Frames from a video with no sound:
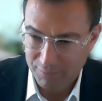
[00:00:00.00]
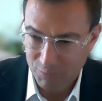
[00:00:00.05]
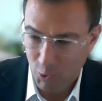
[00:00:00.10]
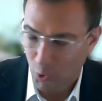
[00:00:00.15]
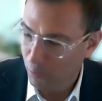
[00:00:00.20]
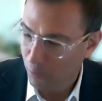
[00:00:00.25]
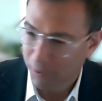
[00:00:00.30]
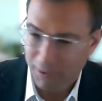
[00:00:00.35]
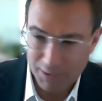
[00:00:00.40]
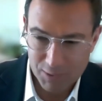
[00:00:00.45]

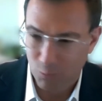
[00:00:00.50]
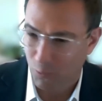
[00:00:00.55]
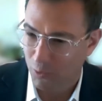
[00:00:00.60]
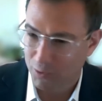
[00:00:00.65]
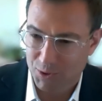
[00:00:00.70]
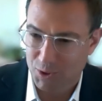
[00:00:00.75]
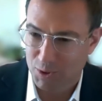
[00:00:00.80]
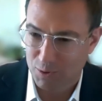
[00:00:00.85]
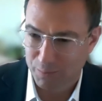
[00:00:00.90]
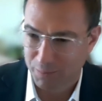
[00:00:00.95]
Nobody
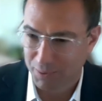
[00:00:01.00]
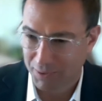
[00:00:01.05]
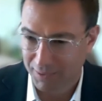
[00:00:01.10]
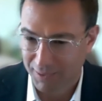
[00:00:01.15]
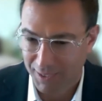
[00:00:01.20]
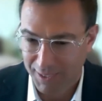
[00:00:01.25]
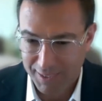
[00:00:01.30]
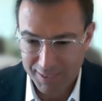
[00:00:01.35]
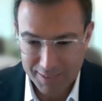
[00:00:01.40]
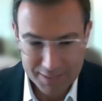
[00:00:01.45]
wants to
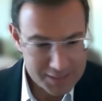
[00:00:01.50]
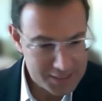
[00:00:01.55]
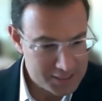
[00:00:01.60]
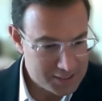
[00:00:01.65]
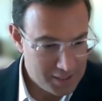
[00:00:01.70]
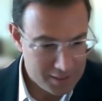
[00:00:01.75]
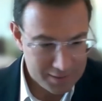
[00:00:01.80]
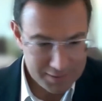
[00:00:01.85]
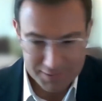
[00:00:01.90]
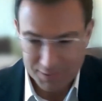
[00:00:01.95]
be
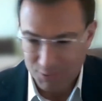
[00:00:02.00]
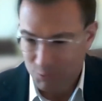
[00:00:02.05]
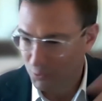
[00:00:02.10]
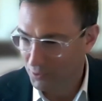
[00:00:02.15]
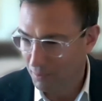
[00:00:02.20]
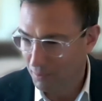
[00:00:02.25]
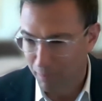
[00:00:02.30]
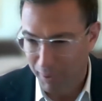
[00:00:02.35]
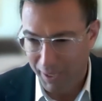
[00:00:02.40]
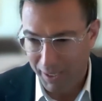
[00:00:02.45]
sucked into
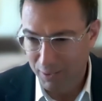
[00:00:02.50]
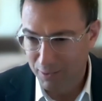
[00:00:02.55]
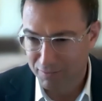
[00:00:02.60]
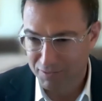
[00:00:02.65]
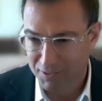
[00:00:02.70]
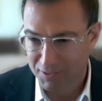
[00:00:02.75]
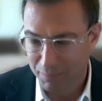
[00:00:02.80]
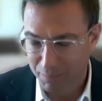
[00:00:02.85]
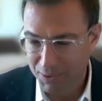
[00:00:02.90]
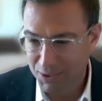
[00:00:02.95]
the belly
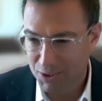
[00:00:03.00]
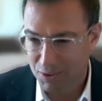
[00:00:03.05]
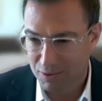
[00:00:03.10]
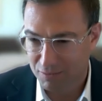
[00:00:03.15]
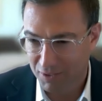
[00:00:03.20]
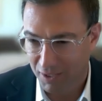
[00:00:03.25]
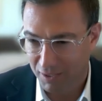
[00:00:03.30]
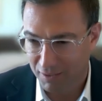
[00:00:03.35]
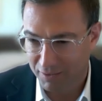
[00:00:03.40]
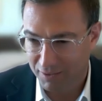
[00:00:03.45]
of the beast
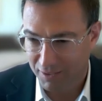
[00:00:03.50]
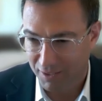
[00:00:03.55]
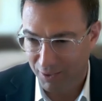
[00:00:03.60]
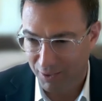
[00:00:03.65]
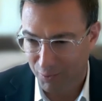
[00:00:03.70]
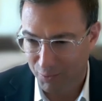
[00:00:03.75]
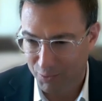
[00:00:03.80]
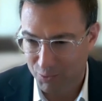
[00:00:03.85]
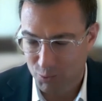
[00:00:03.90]
of healthcare,